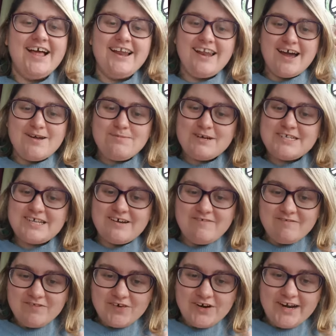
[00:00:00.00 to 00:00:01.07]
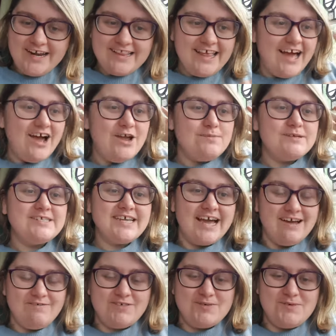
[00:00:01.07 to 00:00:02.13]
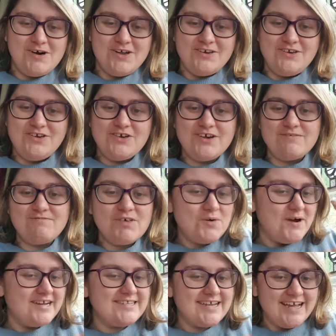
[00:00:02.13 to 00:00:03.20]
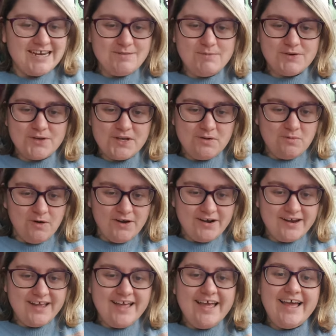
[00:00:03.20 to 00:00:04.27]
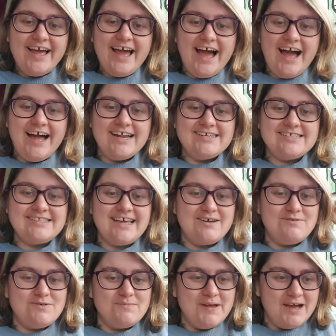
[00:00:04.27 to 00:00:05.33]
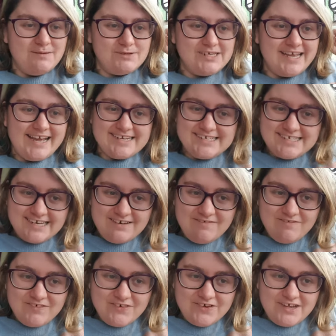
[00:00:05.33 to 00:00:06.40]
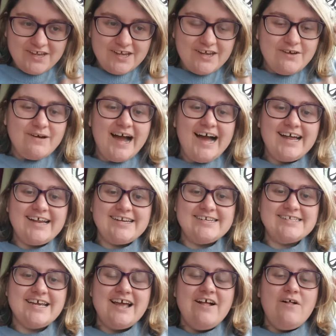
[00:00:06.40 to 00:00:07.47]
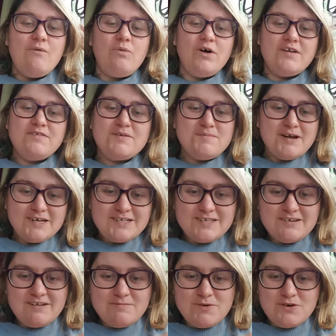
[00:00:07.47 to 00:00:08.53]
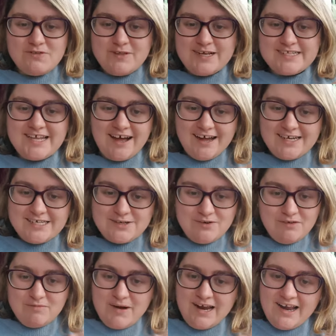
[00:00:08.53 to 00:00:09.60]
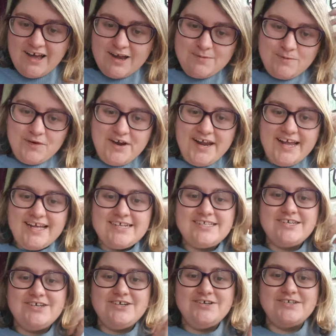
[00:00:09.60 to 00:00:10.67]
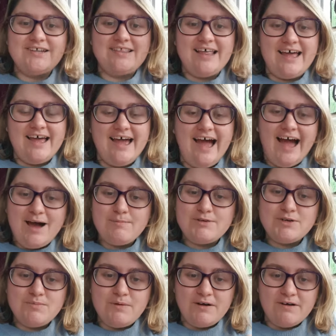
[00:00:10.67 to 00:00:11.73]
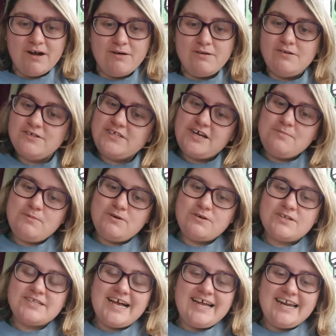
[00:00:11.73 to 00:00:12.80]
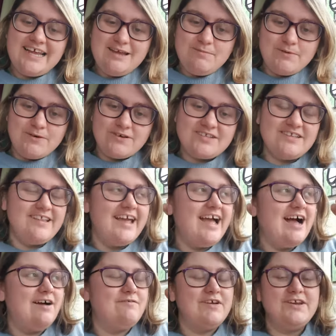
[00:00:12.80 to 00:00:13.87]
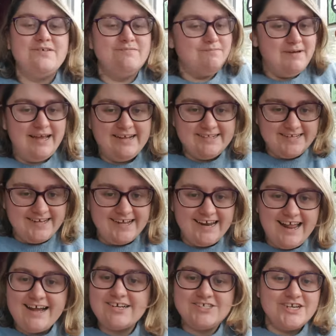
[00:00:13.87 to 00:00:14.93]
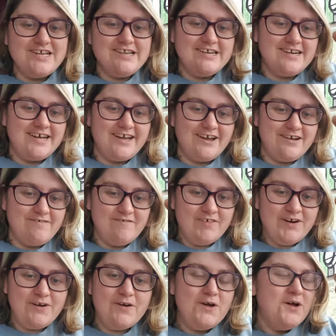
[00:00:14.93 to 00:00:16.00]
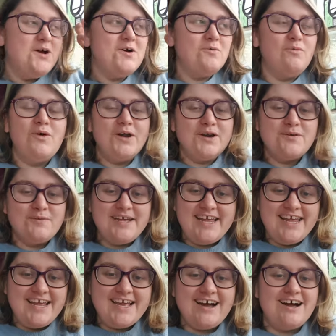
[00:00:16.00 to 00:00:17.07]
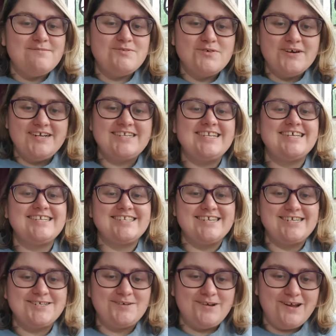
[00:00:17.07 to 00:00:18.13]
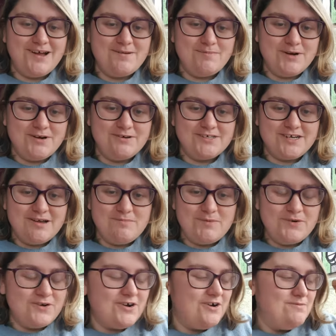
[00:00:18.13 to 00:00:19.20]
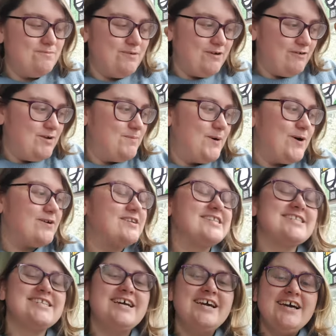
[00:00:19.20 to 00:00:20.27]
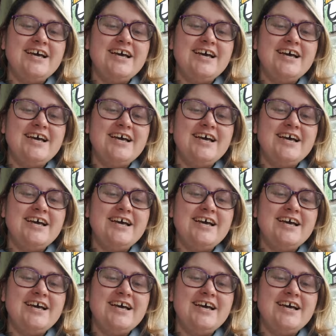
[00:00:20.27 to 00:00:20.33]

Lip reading: Libraries are free, they're open to everyone. You can request any book you want and they will be able to get it in for you. And one of the most important things that I do with my library is use their app to borrow audiobooks and ebooks, and they have an amazing collection and I go through one a week. I'm always listening to a library audiobook on BorrowBox.